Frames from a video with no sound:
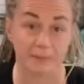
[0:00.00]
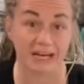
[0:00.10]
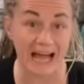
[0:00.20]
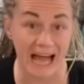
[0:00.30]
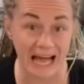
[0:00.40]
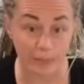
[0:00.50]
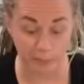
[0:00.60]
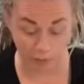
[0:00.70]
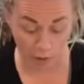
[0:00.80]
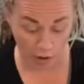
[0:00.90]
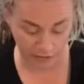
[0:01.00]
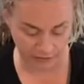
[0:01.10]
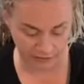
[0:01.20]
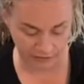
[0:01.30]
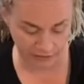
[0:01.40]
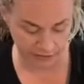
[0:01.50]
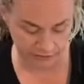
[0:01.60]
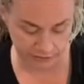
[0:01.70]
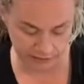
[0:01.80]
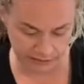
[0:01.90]
going to add broth because I think it's
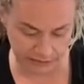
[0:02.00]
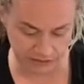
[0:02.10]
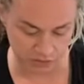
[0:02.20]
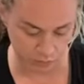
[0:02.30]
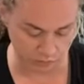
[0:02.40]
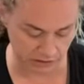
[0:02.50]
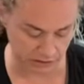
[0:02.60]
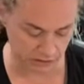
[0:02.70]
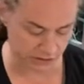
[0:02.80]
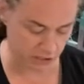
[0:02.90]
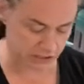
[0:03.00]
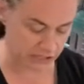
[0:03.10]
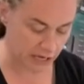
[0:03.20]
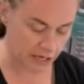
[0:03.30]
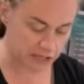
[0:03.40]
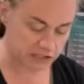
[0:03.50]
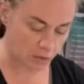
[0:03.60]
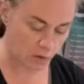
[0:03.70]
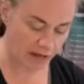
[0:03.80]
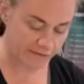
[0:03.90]
going to taste really delicious.
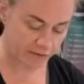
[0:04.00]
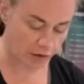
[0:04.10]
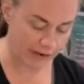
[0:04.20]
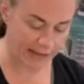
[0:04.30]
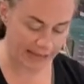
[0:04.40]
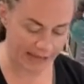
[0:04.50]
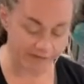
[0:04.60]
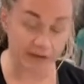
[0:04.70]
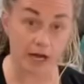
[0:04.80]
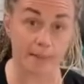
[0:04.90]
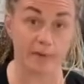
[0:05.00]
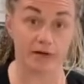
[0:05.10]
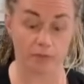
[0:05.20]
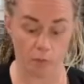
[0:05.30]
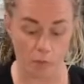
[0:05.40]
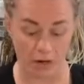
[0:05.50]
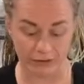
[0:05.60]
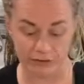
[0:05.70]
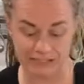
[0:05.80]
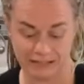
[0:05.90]
So I've got half a cup of
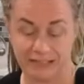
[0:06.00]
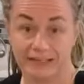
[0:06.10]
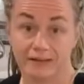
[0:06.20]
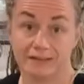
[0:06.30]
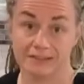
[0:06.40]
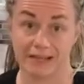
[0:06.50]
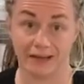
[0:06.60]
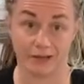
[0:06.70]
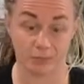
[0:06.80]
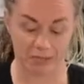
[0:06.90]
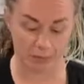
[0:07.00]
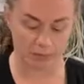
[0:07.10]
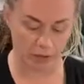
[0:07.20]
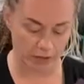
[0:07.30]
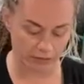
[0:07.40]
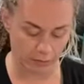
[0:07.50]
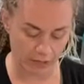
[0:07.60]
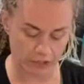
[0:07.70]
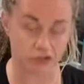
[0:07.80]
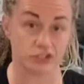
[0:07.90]
water sitting here, because how do you make broth? You
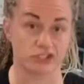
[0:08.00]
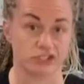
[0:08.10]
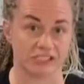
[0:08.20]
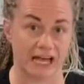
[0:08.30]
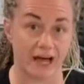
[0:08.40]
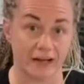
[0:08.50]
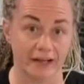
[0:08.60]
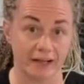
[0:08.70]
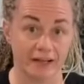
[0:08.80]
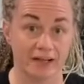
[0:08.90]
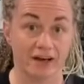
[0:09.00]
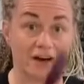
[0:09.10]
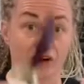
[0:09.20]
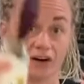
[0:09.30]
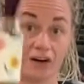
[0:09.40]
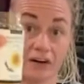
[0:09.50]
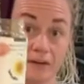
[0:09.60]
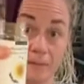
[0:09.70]
actually just add our